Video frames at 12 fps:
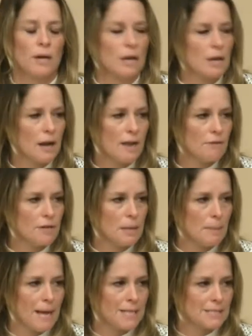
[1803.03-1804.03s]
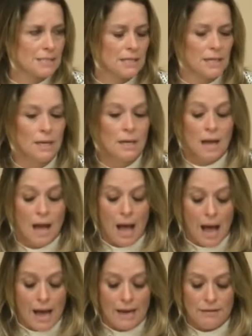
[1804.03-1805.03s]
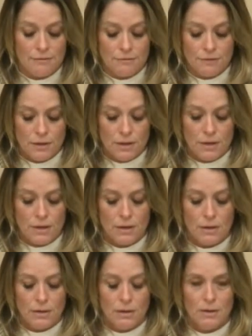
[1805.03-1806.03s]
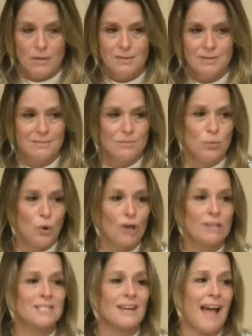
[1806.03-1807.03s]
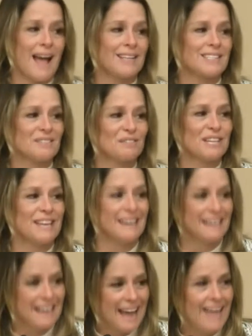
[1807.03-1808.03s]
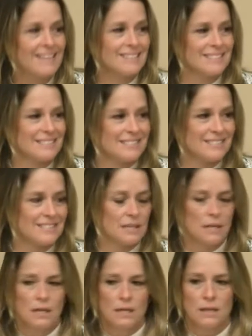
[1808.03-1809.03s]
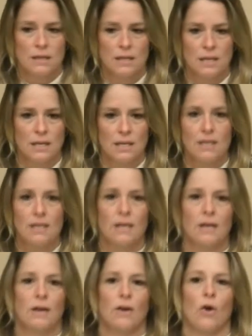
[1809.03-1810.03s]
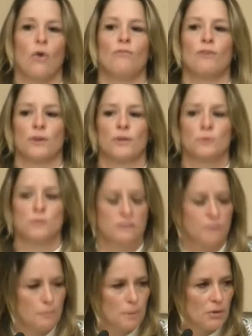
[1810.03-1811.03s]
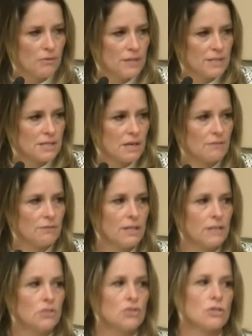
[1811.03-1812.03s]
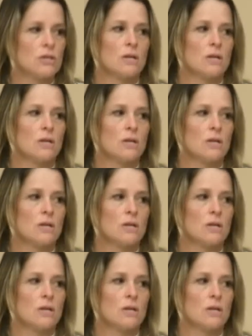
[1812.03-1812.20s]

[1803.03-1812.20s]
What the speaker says: it in every capacity. I've worked actively against the overuse of impervious coverage.